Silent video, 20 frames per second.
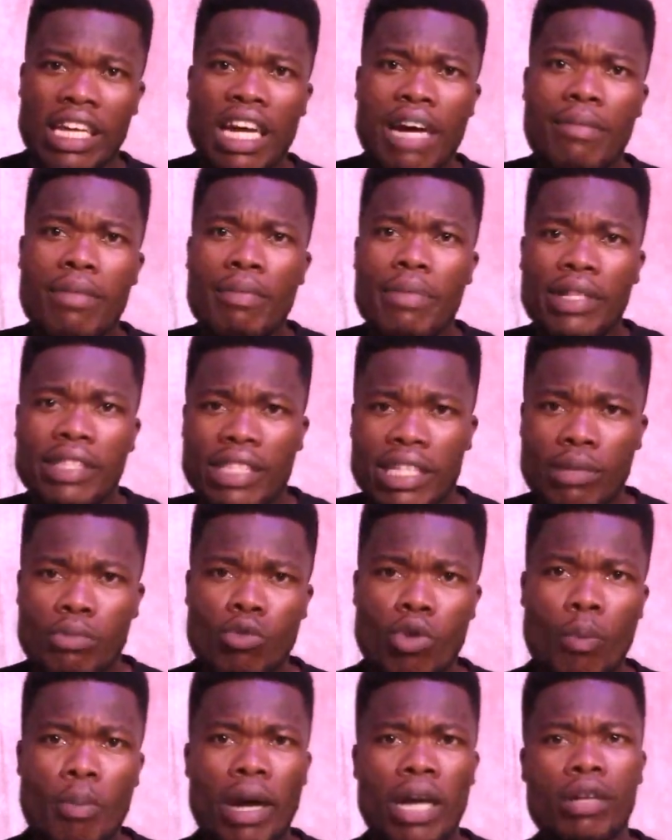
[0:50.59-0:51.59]
But betting
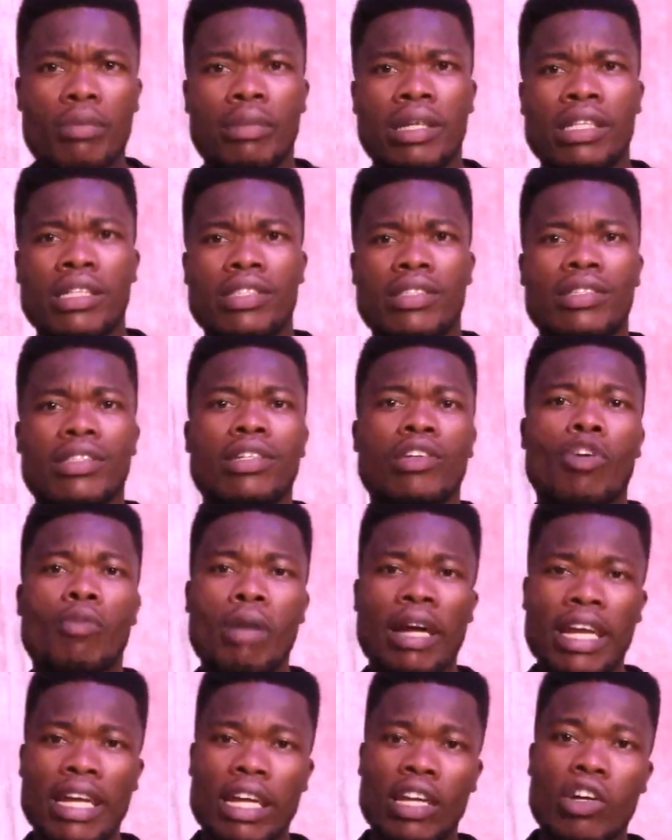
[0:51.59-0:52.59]
more parliament, no
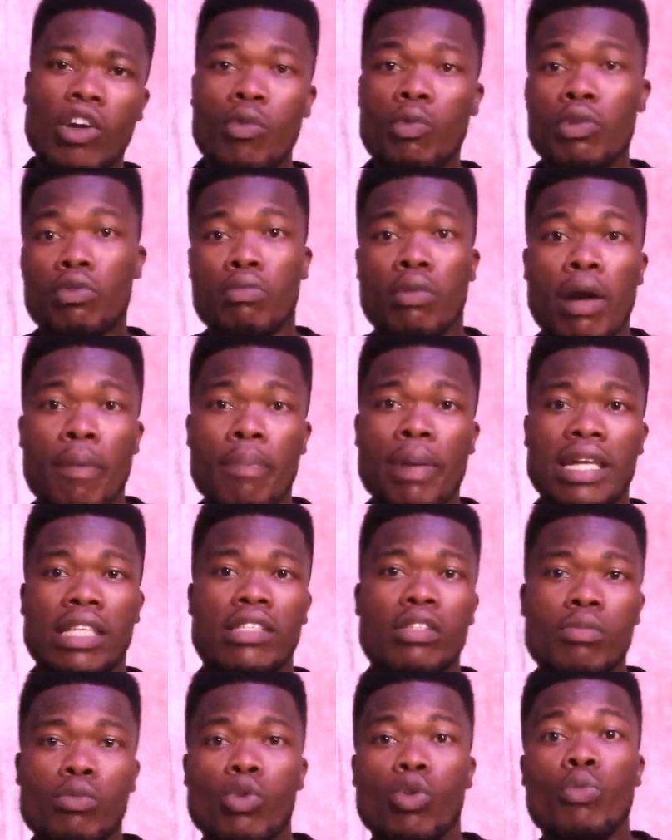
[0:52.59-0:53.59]
more than almost more
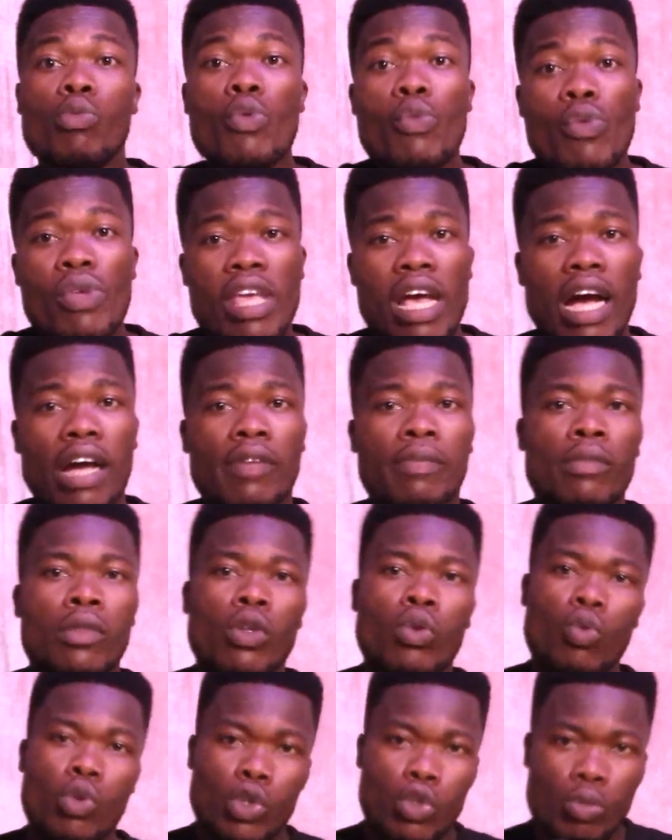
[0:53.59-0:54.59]
passable, no more be a,
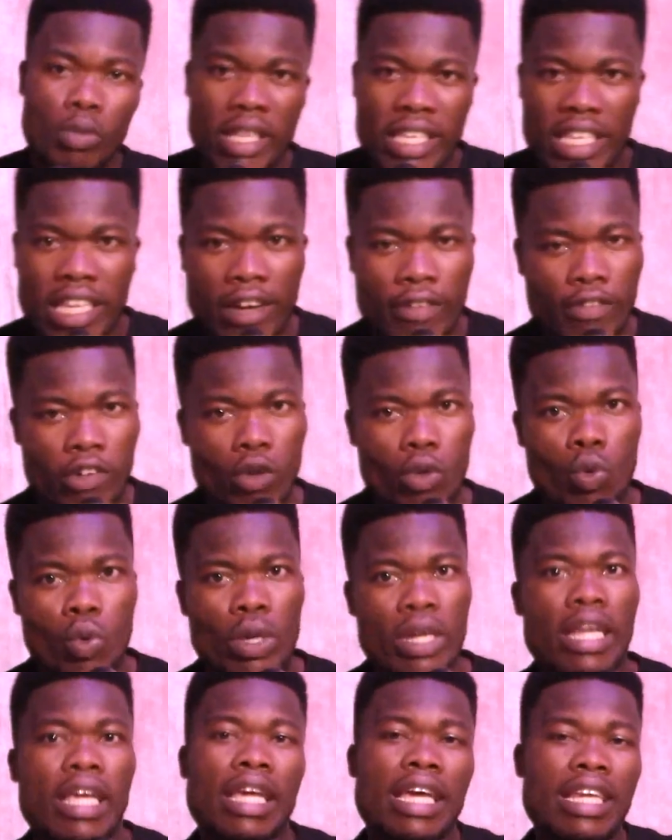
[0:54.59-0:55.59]
which may ya found
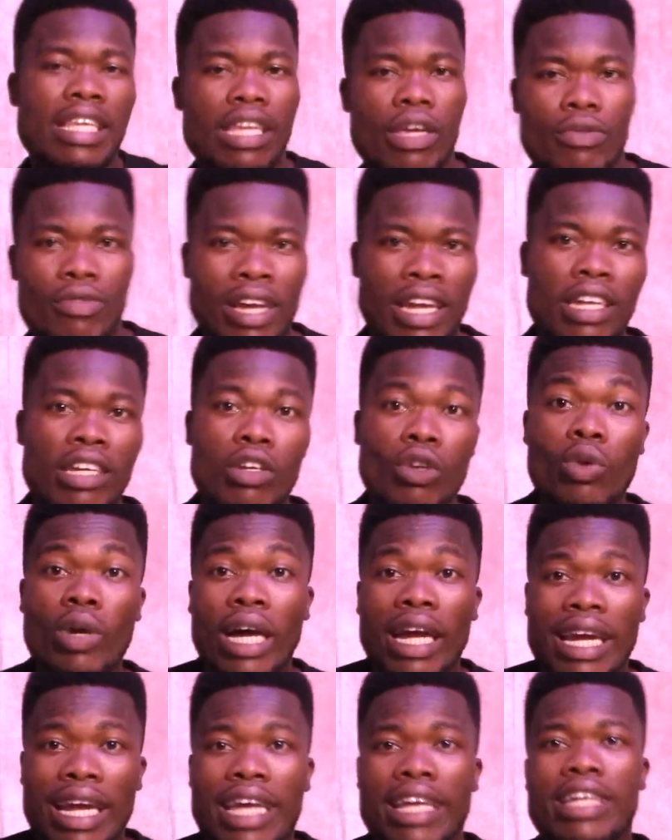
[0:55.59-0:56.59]
could the idiot Janin look
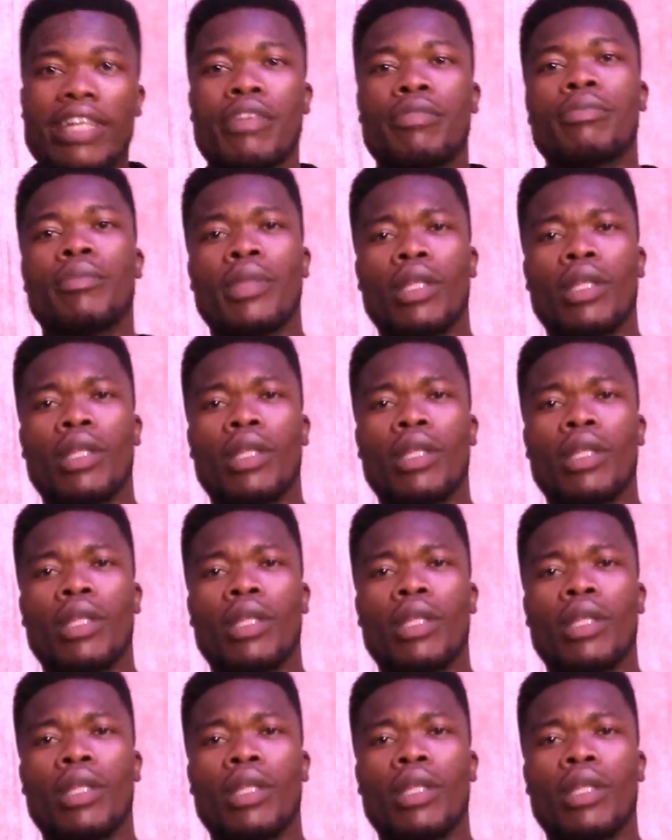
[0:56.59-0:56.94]
alike.